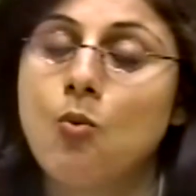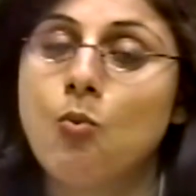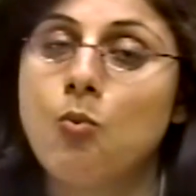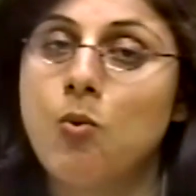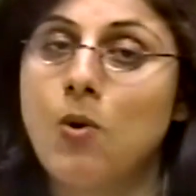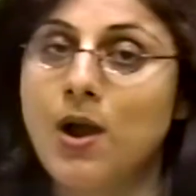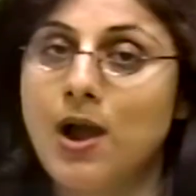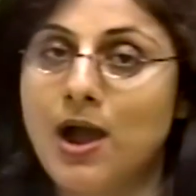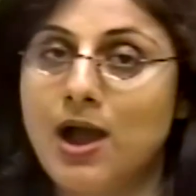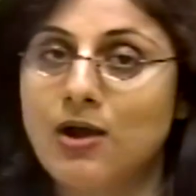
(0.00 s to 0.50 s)

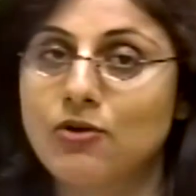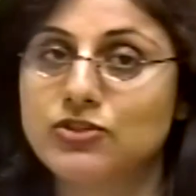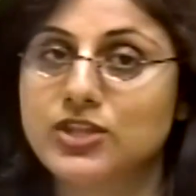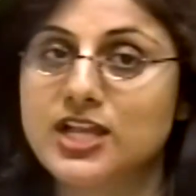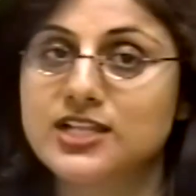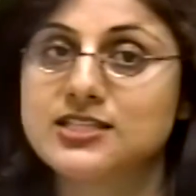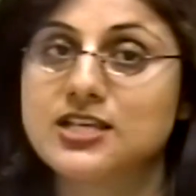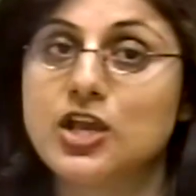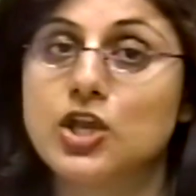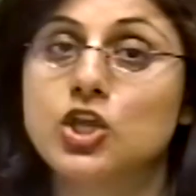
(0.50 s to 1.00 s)
Wow,
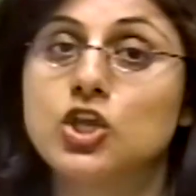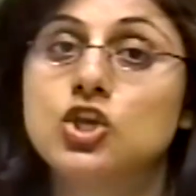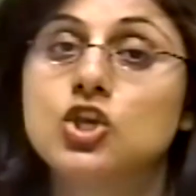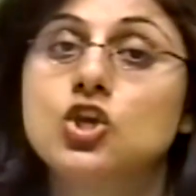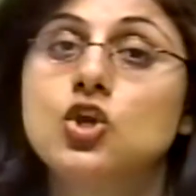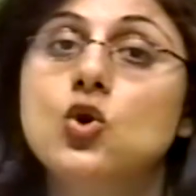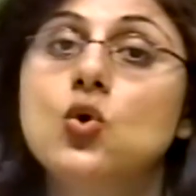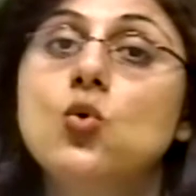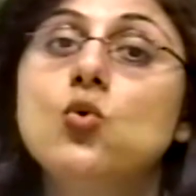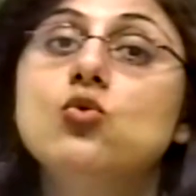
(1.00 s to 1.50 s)
that's a
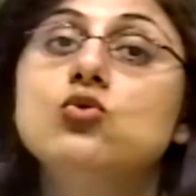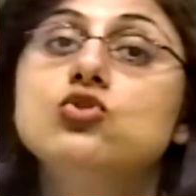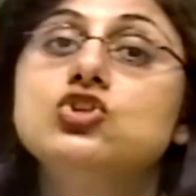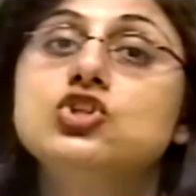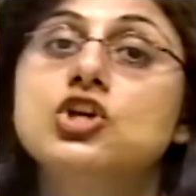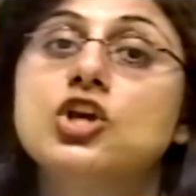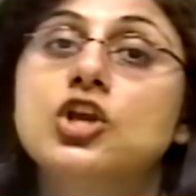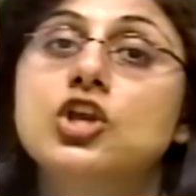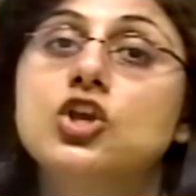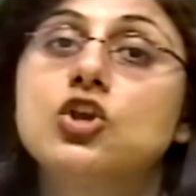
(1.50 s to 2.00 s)

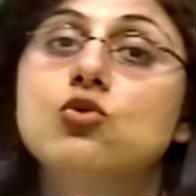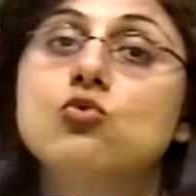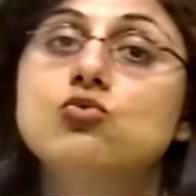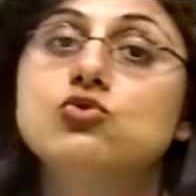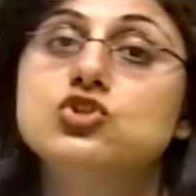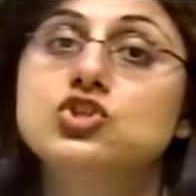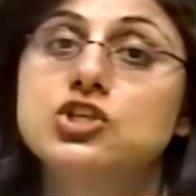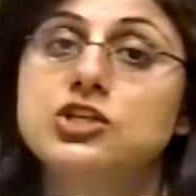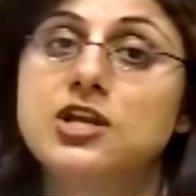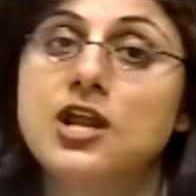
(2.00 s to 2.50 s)
huge,
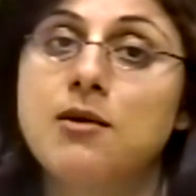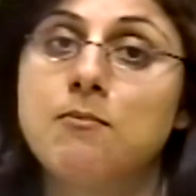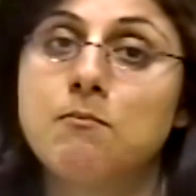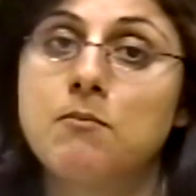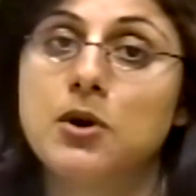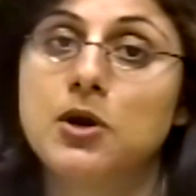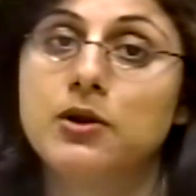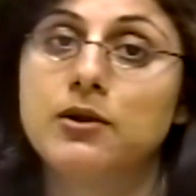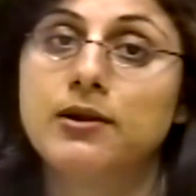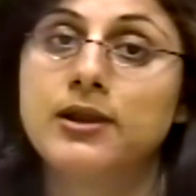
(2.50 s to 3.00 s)
huge
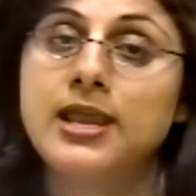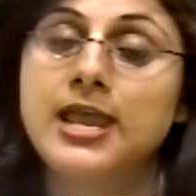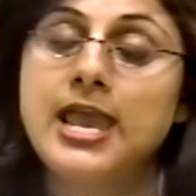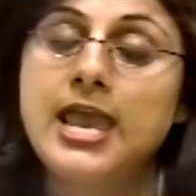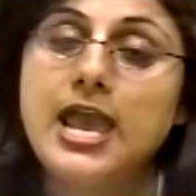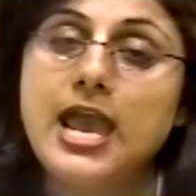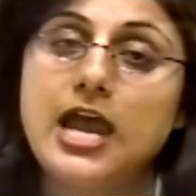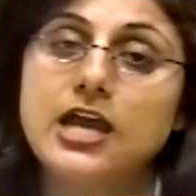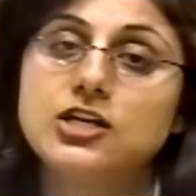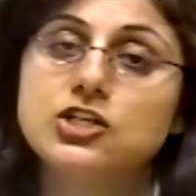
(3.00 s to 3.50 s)
number.
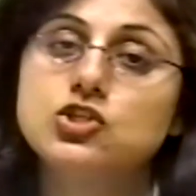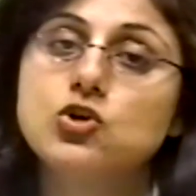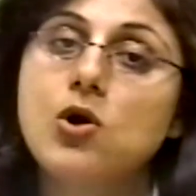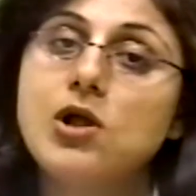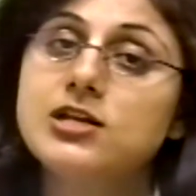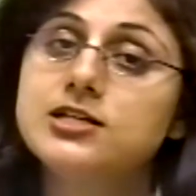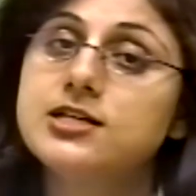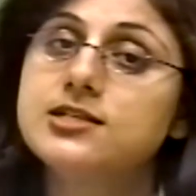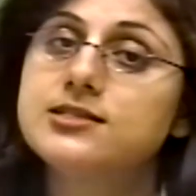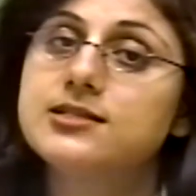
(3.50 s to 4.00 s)
And it
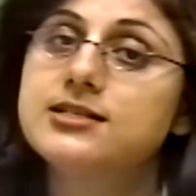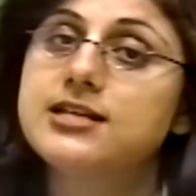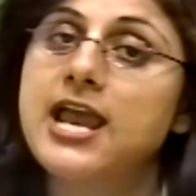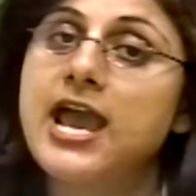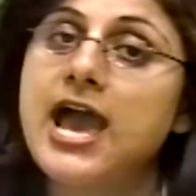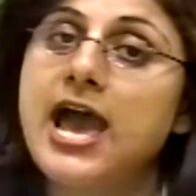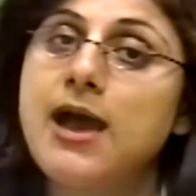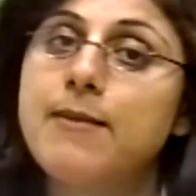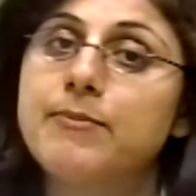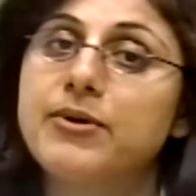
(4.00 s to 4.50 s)
all doesn't
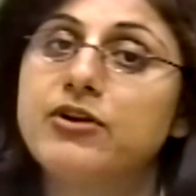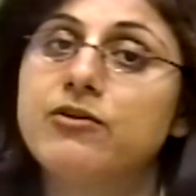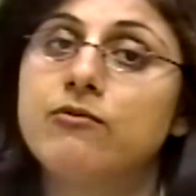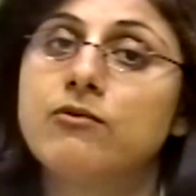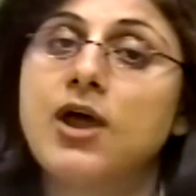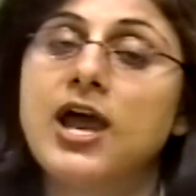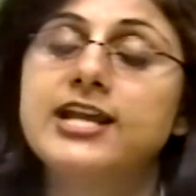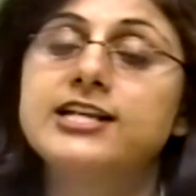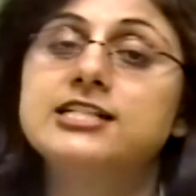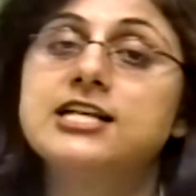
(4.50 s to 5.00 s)
happen
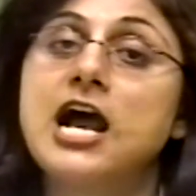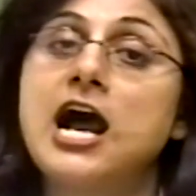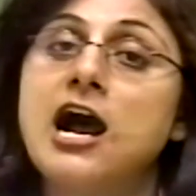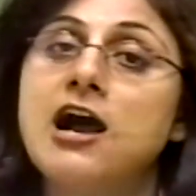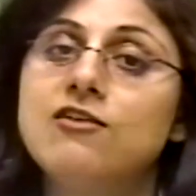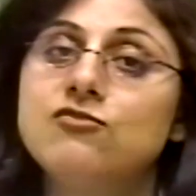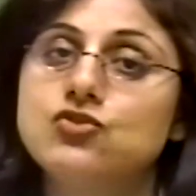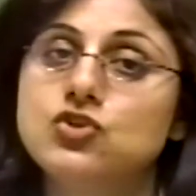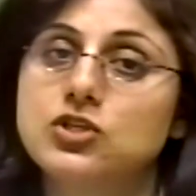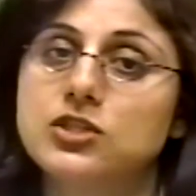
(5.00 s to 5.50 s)
right
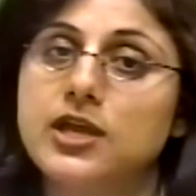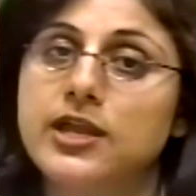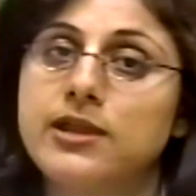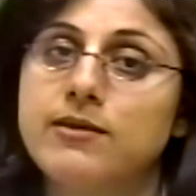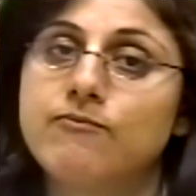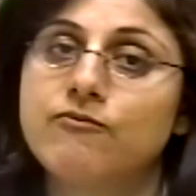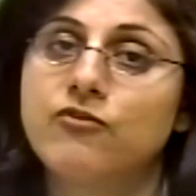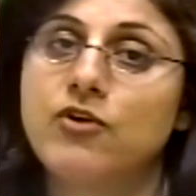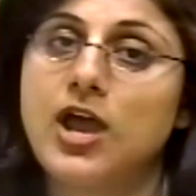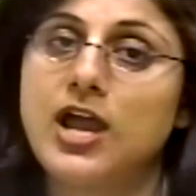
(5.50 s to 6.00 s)
after the
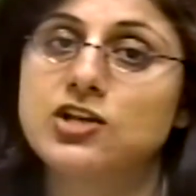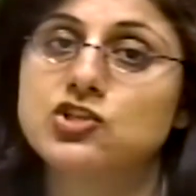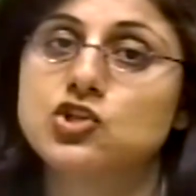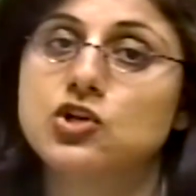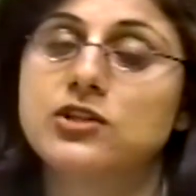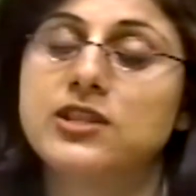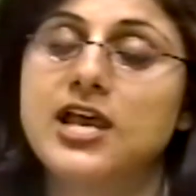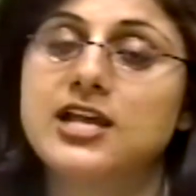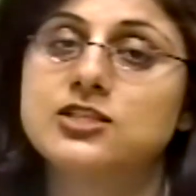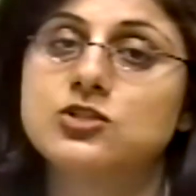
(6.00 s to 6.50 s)
hip
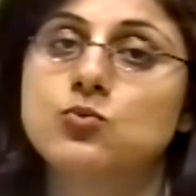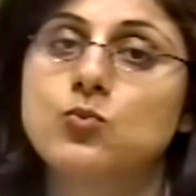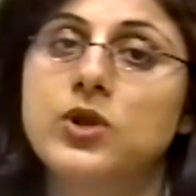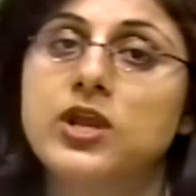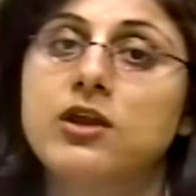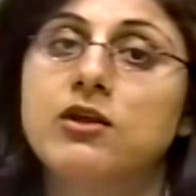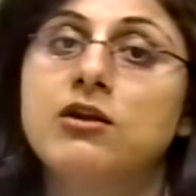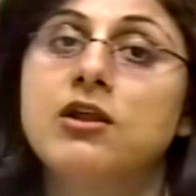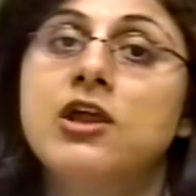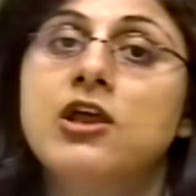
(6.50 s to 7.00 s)
fracture. That's
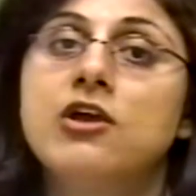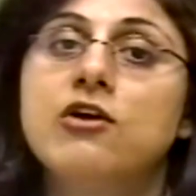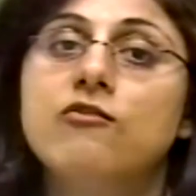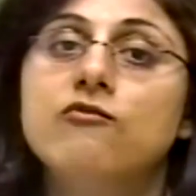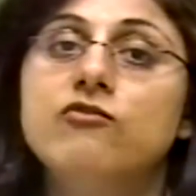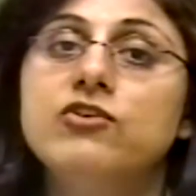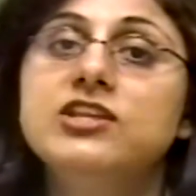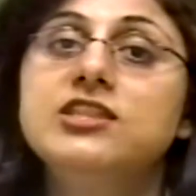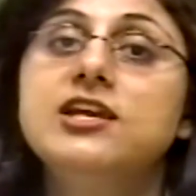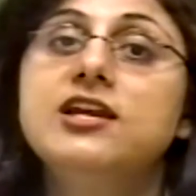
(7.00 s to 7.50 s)
where
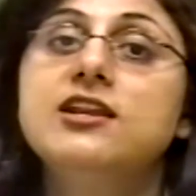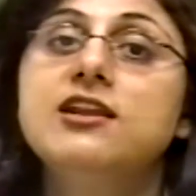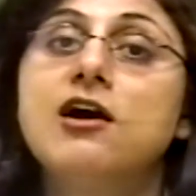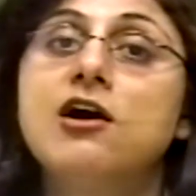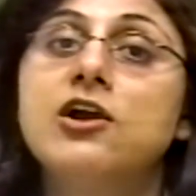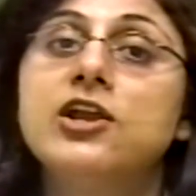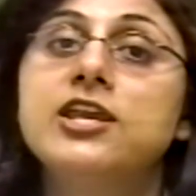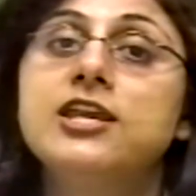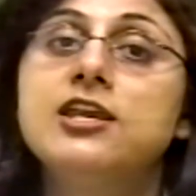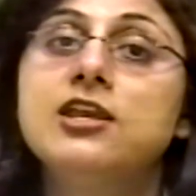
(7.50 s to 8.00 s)
within
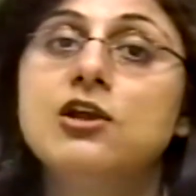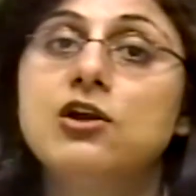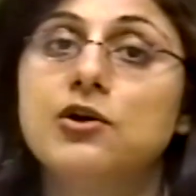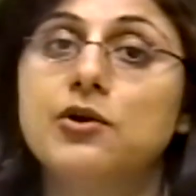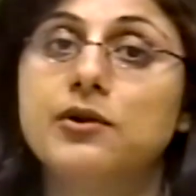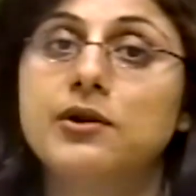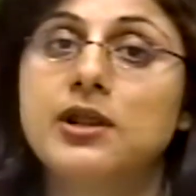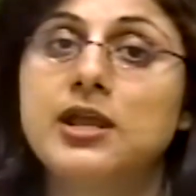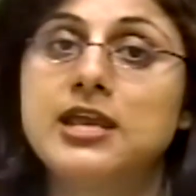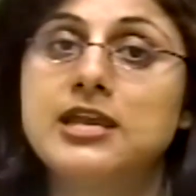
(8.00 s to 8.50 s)
a
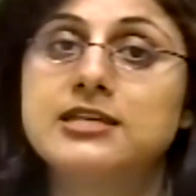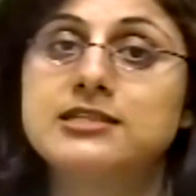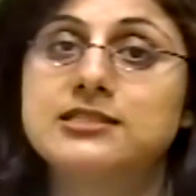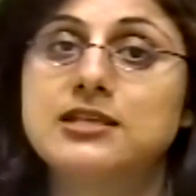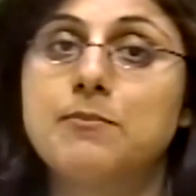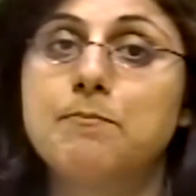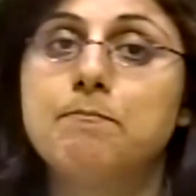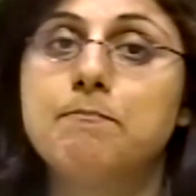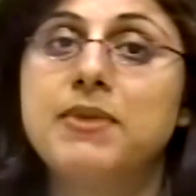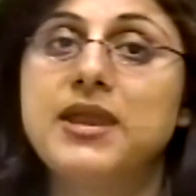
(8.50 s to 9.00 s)
year is
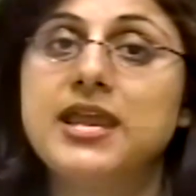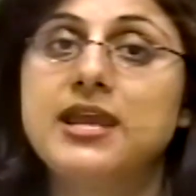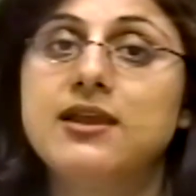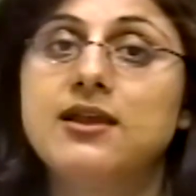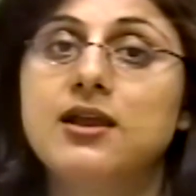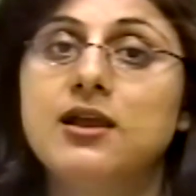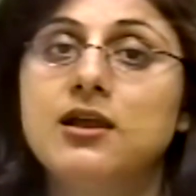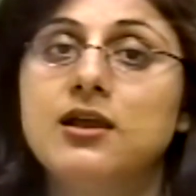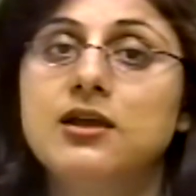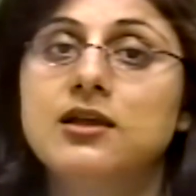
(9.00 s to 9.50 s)
a
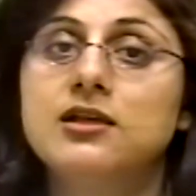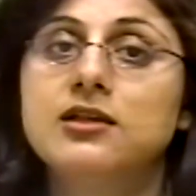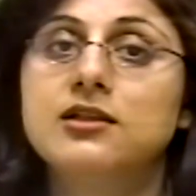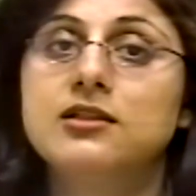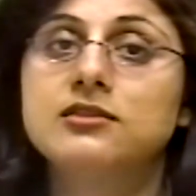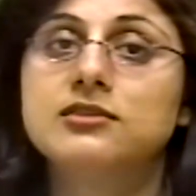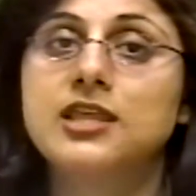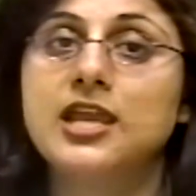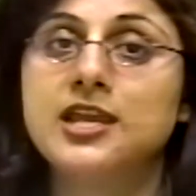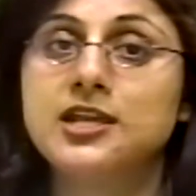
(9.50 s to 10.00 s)
big
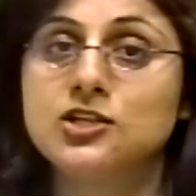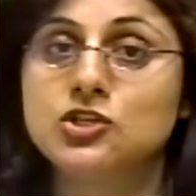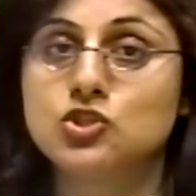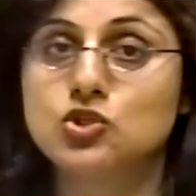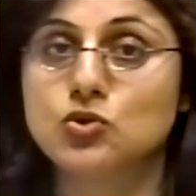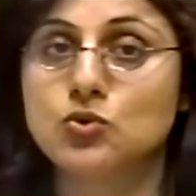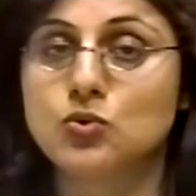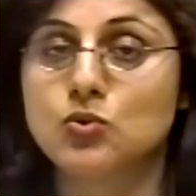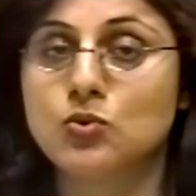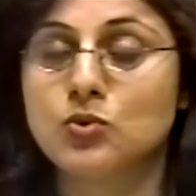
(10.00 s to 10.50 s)
thing
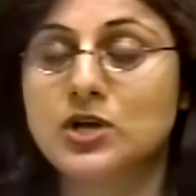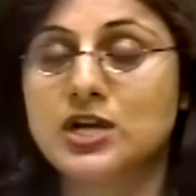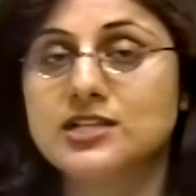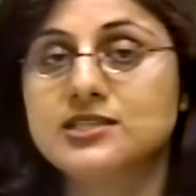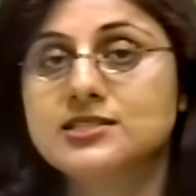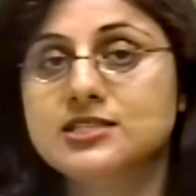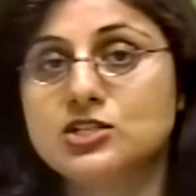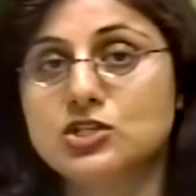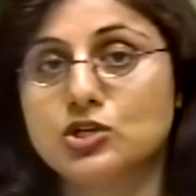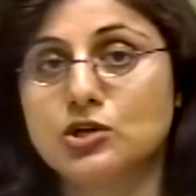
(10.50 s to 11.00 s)
to
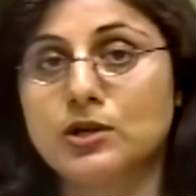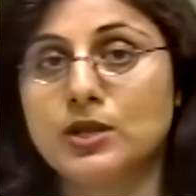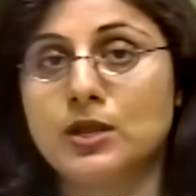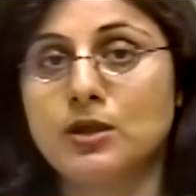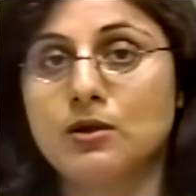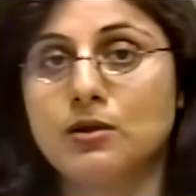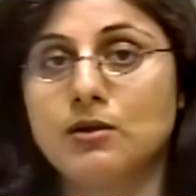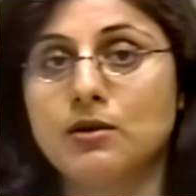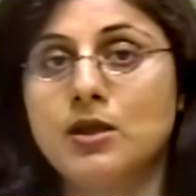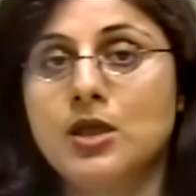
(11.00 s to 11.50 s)
consider
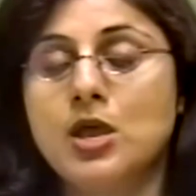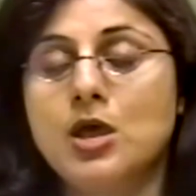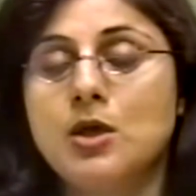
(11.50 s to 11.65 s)
here,